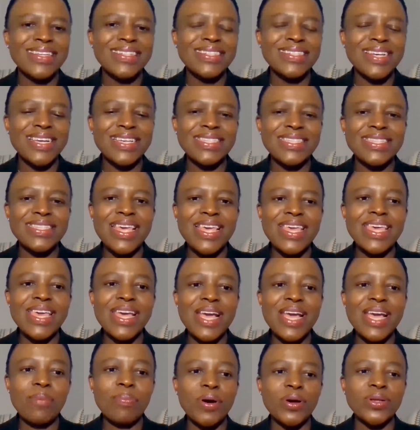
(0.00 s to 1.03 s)
Just
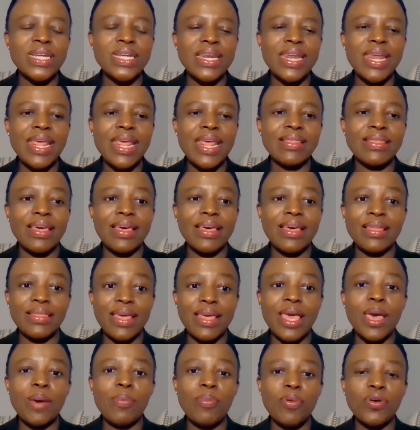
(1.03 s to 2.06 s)
thinking about the
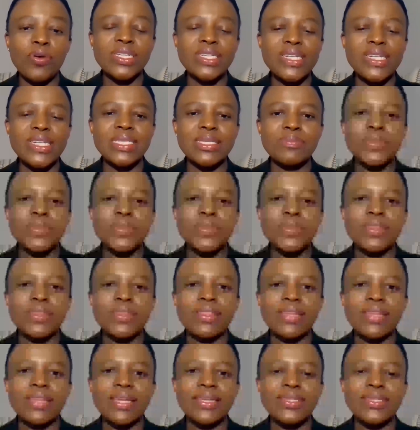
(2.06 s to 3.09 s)
airborne
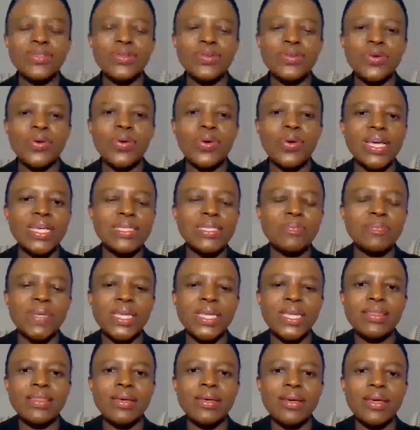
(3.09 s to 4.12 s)
transmission that has
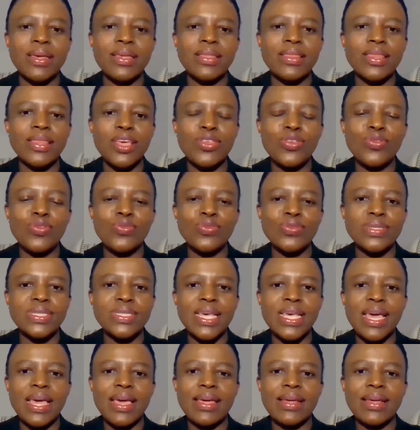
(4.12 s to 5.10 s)
been in the news